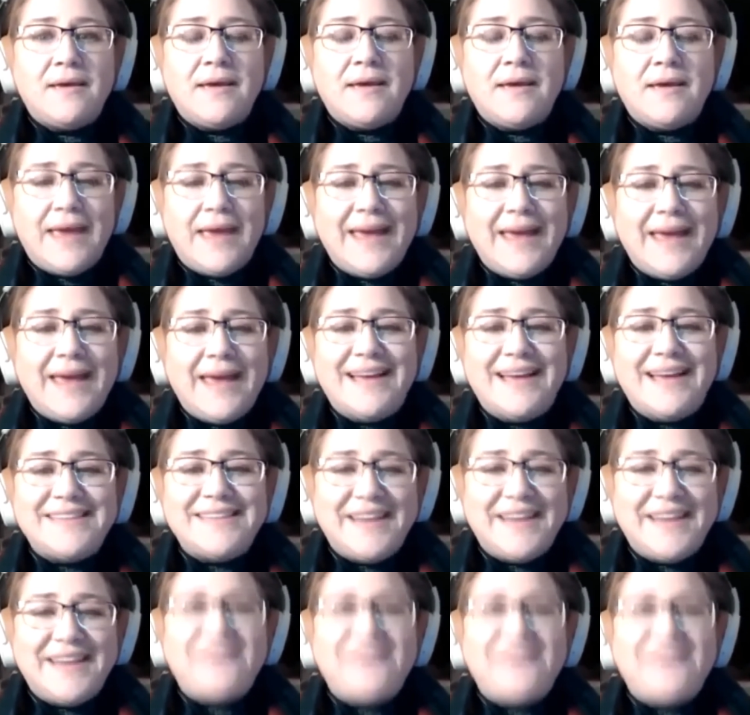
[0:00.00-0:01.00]

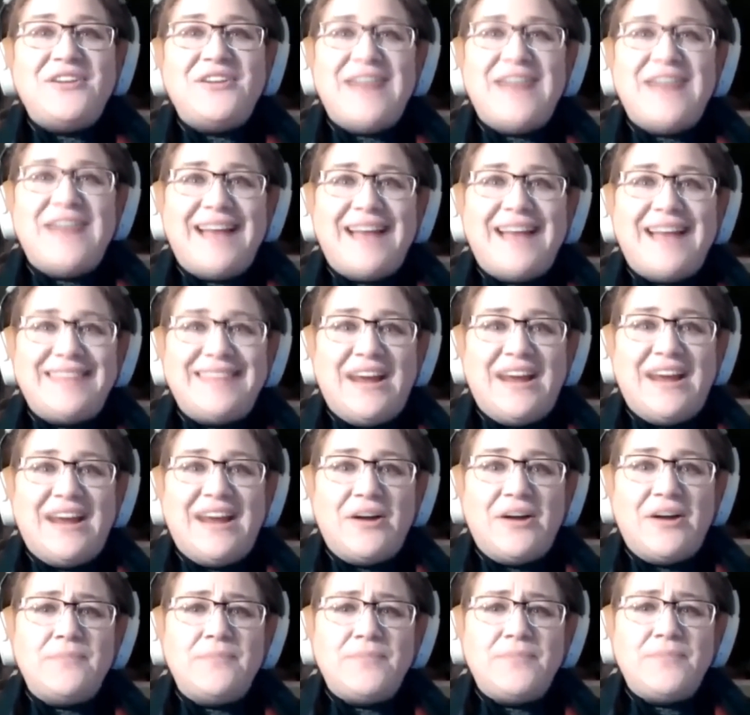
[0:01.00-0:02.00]
And if you're not
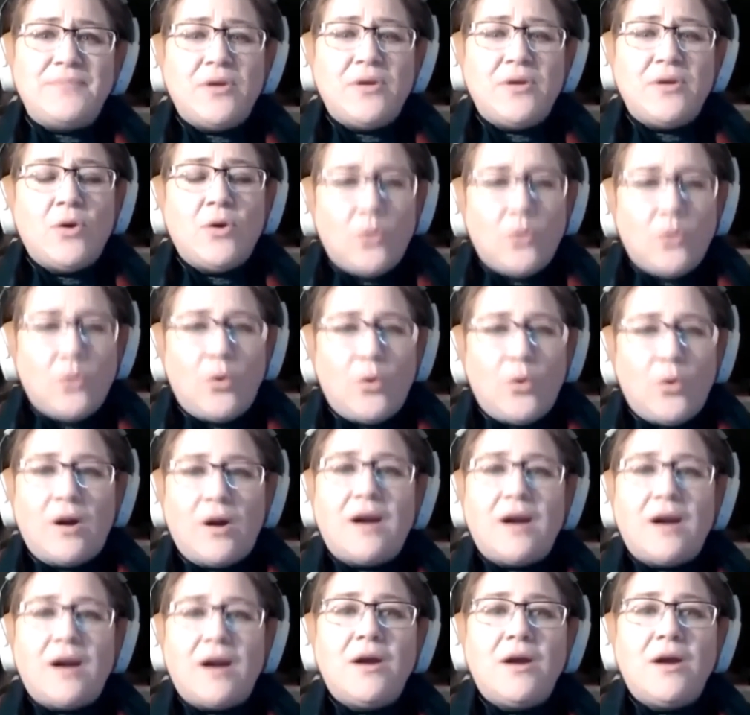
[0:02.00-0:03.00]
there,
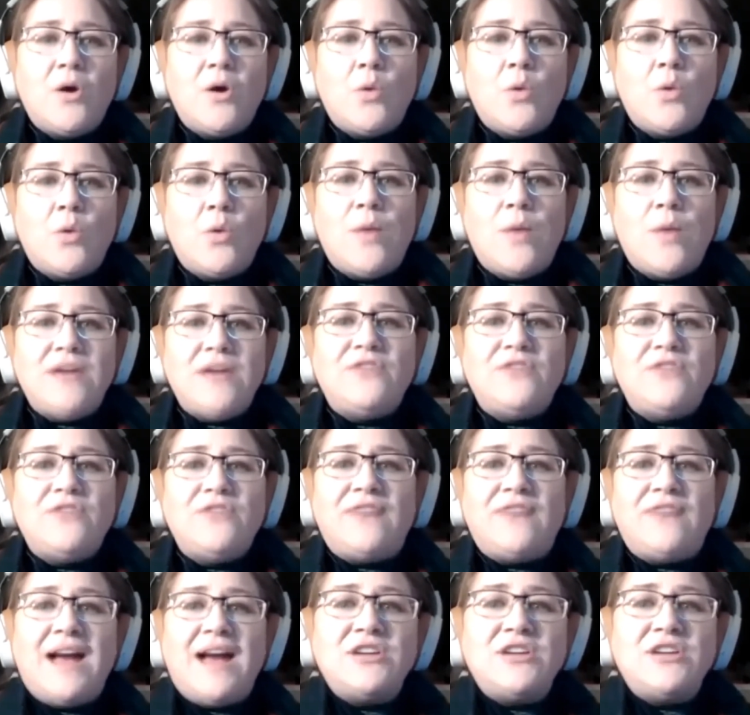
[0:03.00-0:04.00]
or when you
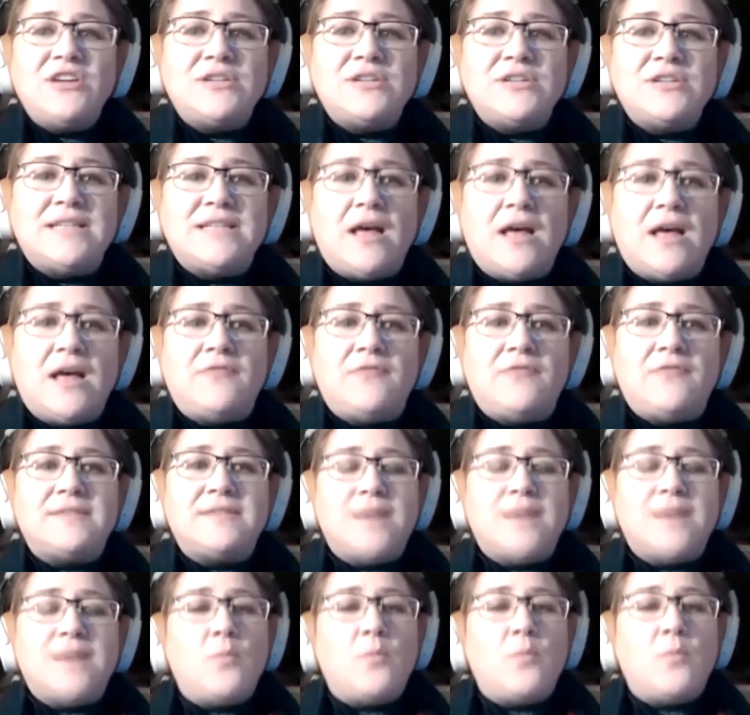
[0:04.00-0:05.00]
find yourself
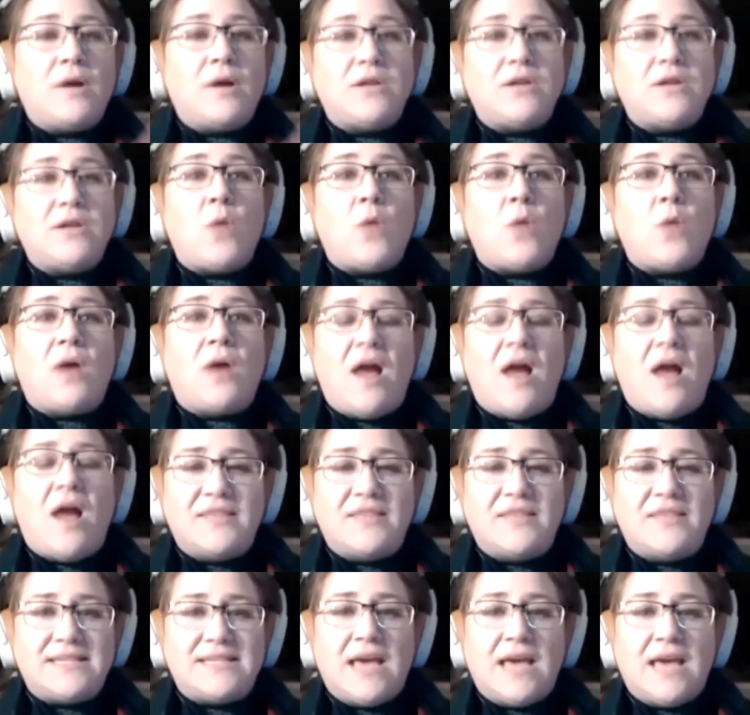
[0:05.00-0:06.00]
somewhere lower on
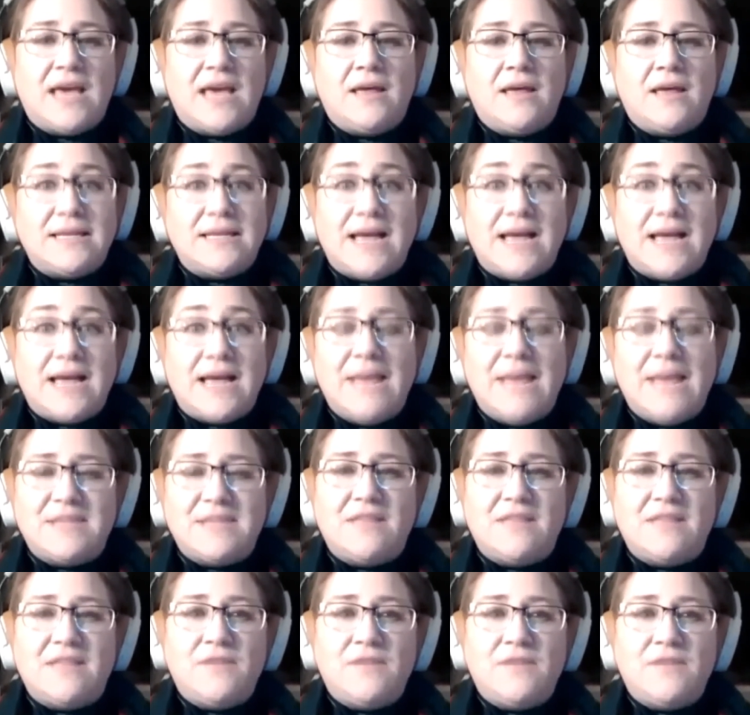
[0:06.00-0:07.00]
the scale at times
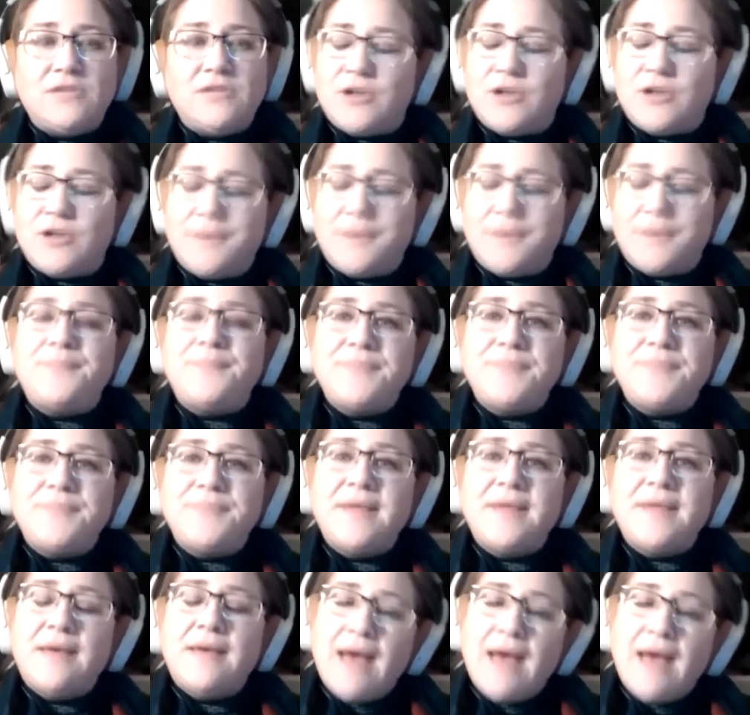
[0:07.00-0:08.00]
in the future,
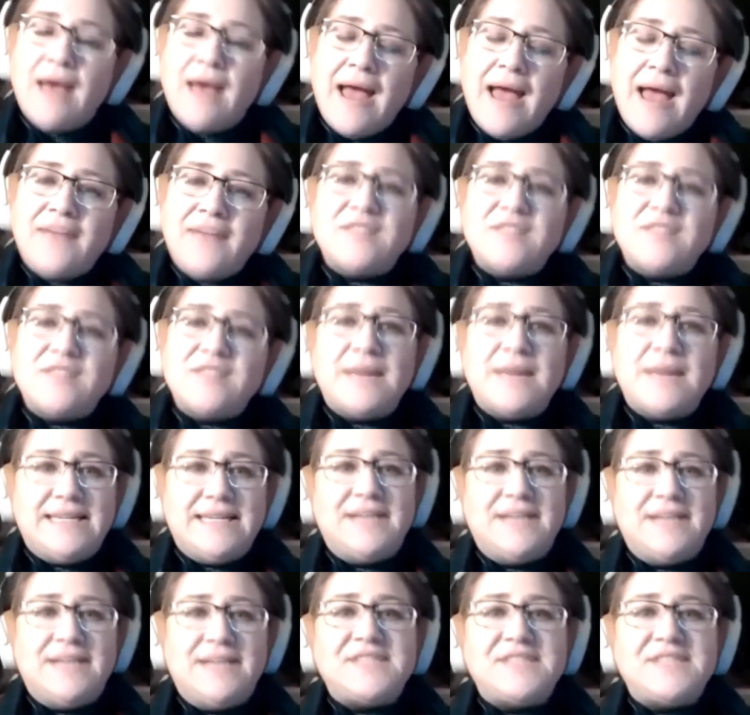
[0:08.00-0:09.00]
I have some
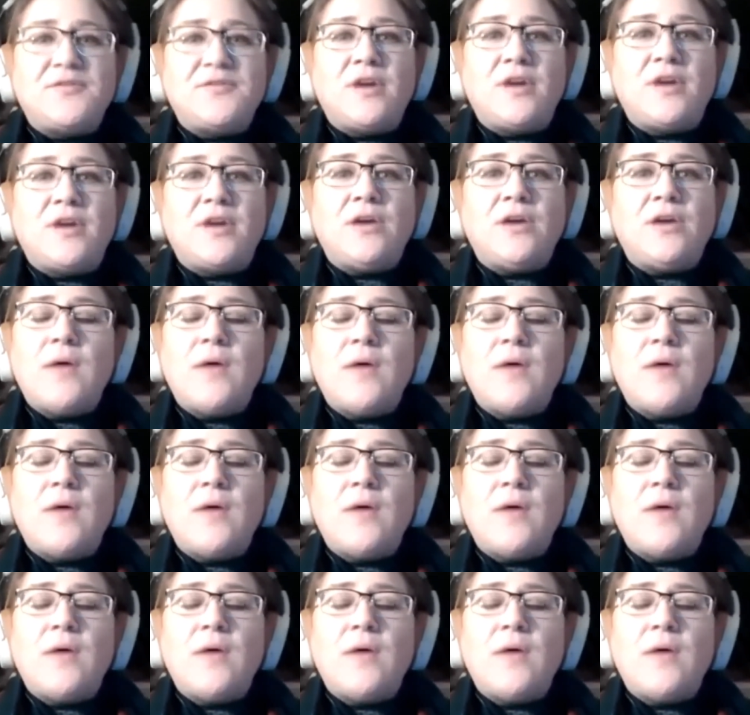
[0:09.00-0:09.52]
ideas for you,